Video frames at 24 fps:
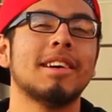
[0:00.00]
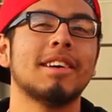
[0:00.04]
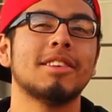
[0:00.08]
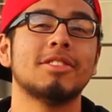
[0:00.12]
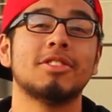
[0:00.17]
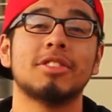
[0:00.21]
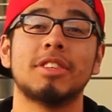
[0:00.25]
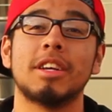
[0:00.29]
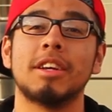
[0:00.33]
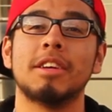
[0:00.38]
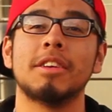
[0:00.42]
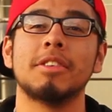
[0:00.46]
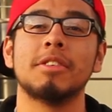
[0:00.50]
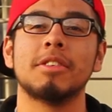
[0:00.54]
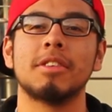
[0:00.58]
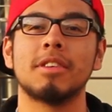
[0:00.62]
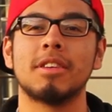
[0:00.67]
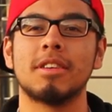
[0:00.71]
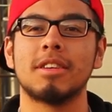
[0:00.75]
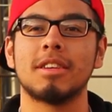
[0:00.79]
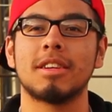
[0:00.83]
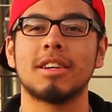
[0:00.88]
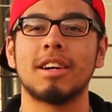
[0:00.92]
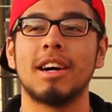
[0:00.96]
Sharing
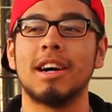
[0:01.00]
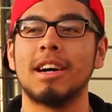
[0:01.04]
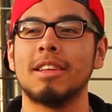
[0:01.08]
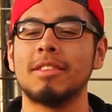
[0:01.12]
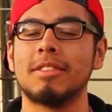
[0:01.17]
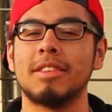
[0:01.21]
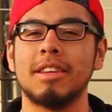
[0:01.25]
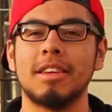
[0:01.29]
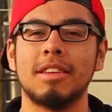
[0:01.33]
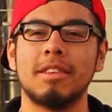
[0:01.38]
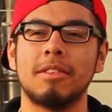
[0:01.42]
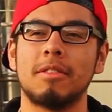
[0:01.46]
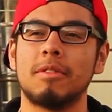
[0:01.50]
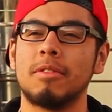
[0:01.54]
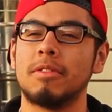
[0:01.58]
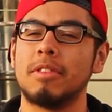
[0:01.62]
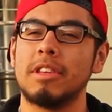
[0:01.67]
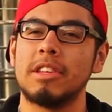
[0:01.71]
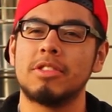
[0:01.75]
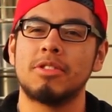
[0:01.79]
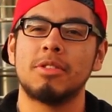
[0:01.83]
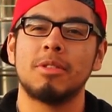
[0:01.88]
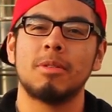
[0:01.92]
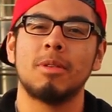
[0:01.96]
your content
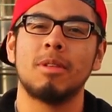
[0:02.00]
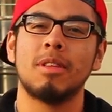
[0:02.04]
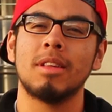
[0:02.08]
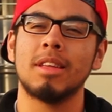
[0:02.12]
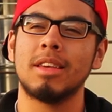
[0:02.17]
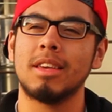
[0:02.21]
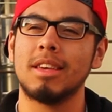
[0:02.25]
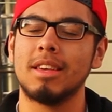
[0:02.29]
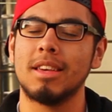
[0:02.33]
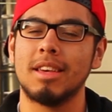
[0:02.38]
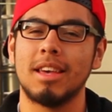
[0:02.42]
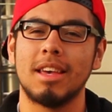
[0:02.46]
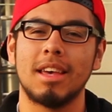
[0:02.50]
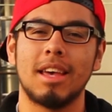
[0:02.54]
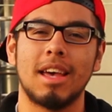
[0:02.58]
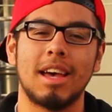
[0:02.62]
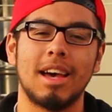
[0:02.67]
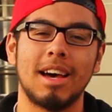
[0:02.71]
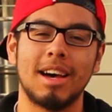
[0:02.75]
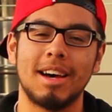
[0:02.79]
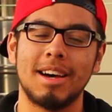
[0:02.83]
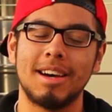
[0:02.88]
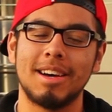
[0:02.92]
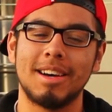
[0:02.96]
digitally
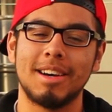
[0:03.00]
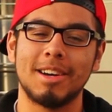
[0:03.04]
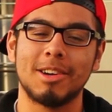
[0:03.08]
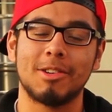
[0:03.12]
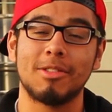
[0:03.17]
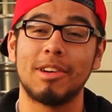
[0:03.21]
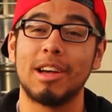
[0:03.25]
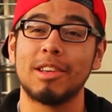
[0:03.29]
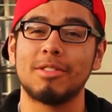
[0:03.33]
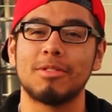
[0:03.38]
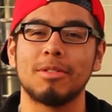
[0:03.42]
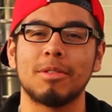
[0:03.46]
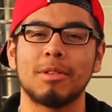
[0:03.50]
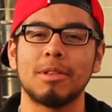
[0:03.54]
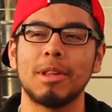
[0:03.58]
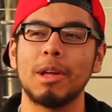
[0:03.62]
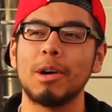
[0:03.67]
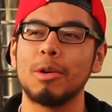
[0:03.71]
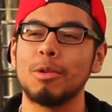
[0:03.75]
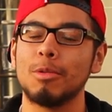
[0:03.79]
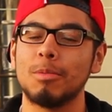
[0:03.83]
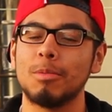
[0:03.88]
across the globe.